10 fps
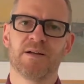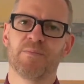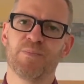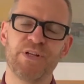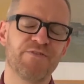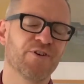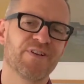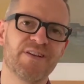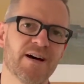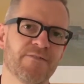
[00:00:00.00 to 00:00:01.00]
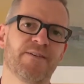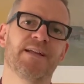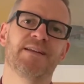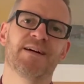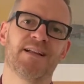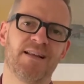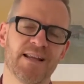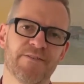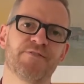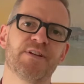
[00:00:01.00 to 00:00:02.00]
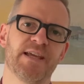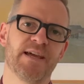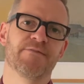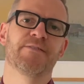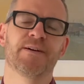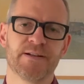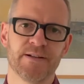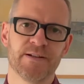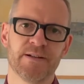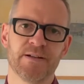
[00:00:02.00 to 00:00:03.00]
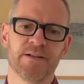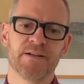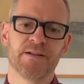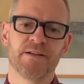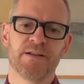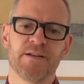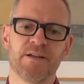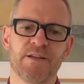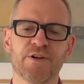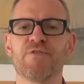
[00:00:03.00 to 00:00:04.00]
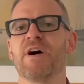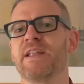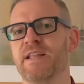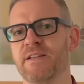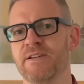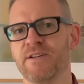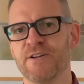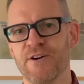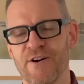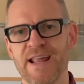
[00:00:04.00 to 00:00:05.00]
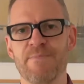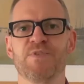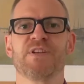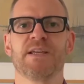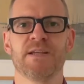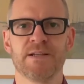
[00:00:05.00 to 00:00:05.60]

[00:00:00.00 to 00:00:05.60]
but you've got nothing left to give? You're running on empty.